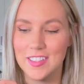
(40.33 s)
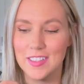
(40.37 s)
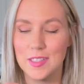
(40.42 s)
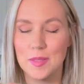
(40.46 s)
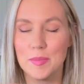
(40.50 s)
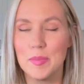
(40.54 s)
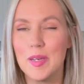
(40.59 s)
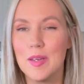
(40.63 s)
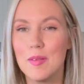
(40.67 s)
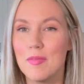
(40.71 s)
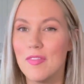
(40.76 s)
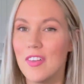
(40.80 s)
It's
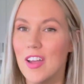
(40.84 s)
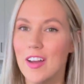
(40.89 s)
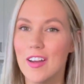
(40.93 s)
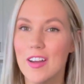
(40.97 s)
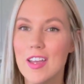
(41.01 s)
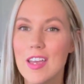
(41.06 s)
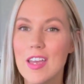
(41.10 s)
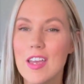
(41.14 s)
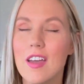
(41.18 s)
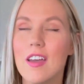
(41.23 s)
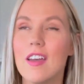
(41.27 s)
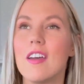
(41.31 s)
been a
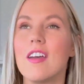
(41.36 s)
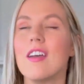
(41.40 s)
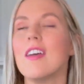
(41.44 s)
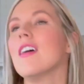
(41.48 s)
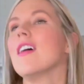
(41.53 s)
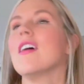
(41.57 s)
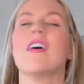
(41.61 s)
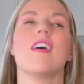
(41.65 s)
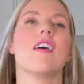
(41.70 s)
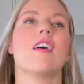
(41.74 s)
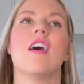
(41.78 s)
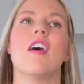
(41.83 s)
very
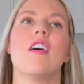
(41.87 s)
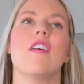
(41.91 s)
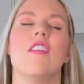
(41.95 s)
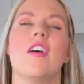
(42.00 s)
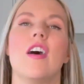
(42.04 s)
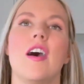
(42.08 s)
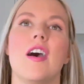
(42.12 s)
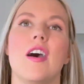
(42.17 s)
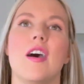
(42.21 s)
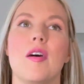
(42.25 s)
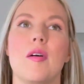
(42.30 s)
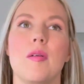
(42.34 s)

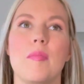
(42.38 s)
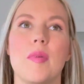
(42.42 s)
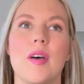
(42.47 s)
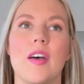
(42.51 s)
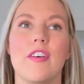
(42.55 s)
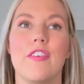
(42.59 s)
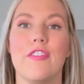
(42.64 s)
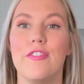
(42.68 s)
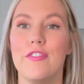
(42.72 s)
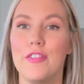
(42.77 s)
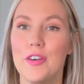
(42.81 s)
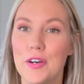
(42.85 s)

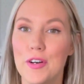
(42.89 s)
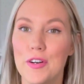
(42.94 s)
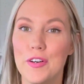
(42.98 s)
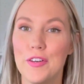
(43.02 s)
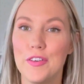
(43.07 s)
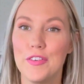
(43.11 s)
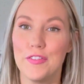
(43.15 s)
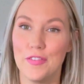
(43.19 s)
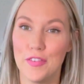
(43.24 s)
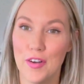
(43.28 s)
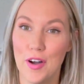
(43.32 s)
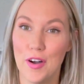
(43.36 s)

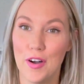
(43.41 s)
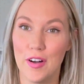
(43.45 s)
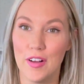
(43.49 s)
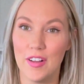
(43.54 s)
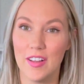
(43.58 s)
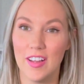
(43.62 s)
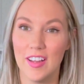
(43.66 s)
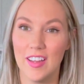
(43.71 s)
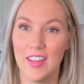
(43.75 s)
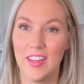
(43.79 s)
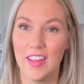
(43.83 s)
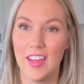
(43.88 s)
full fall,